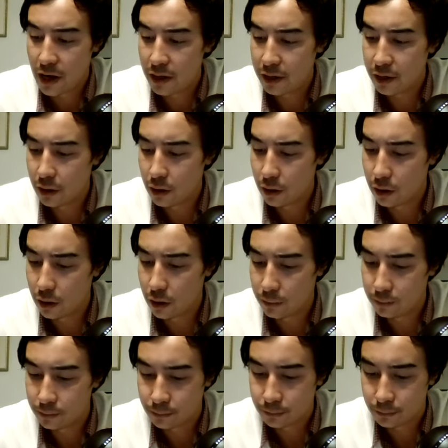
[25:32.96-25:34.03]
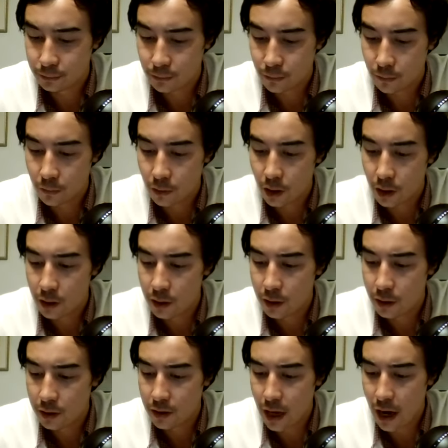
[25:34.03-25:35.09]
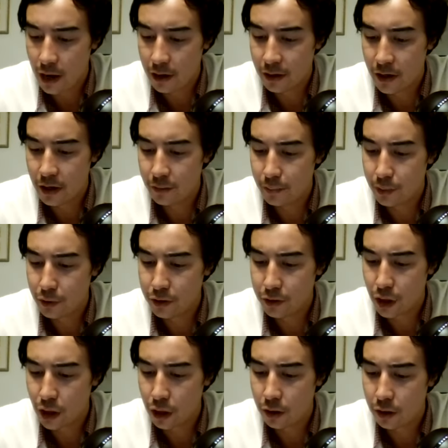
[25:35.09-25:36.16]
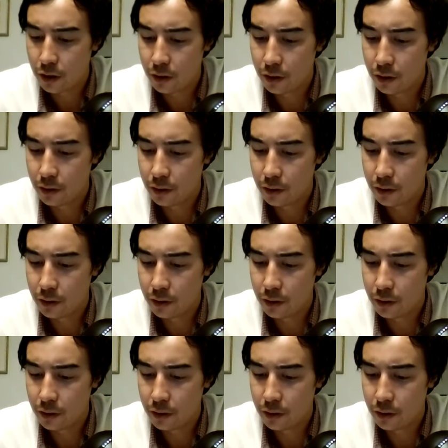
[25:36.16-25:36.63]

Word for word: and uh, yeah, an eight billion dollar